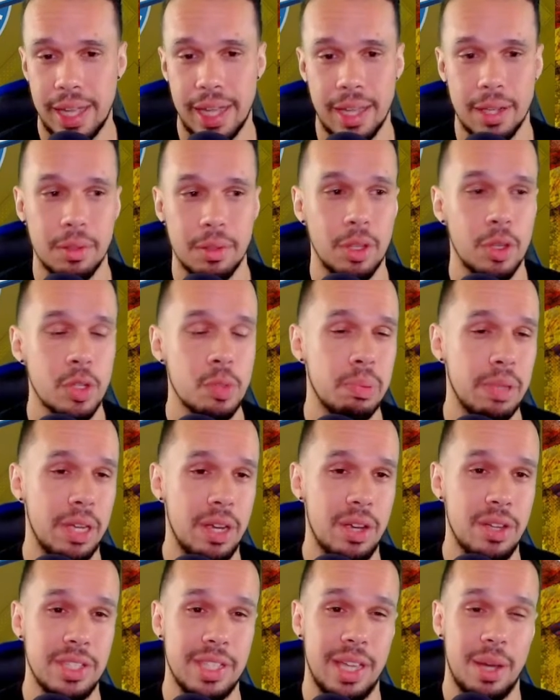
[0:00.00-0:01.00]
and those
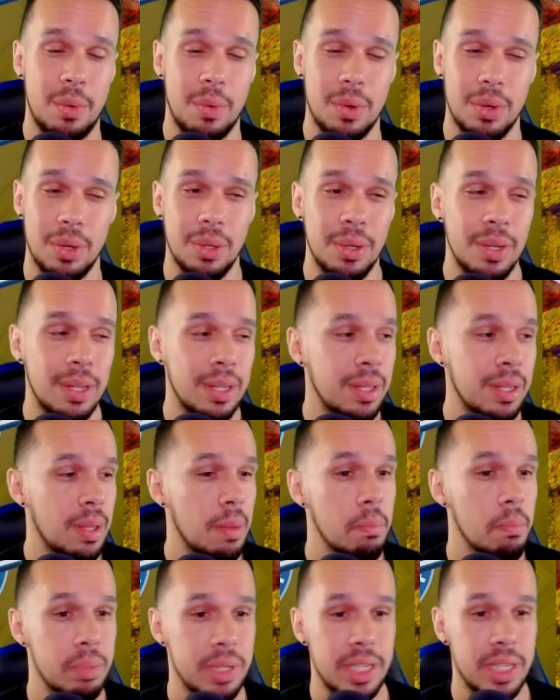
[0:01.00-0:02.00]
players that were
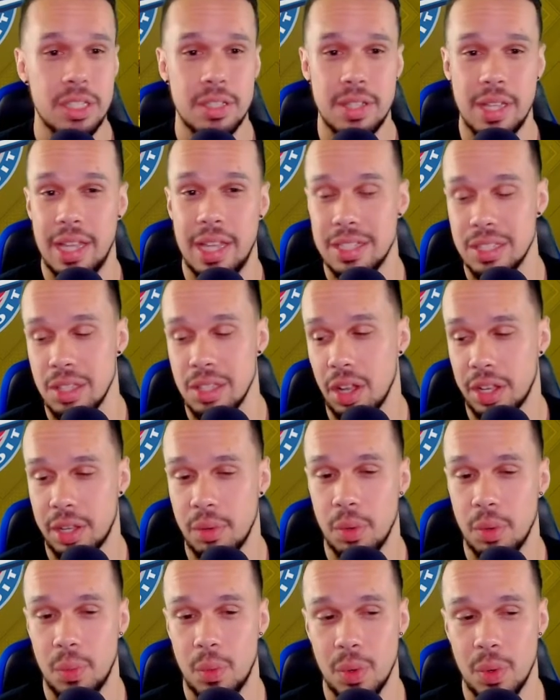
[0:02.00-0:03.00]
beasts as lock-in
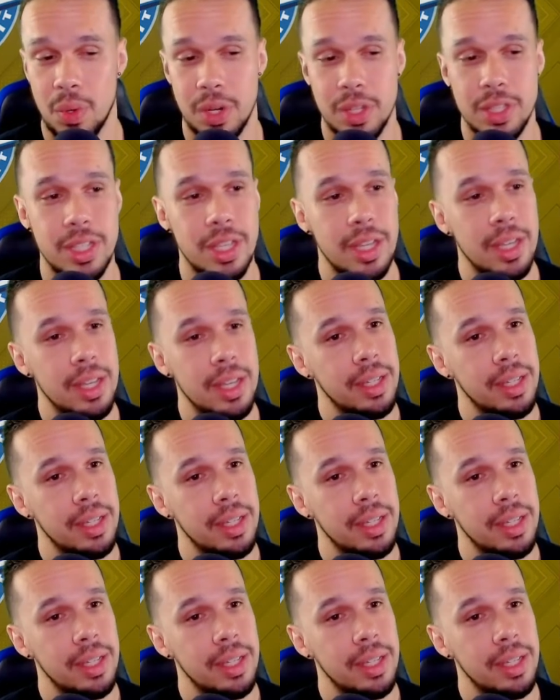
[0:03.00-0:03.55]
rewards,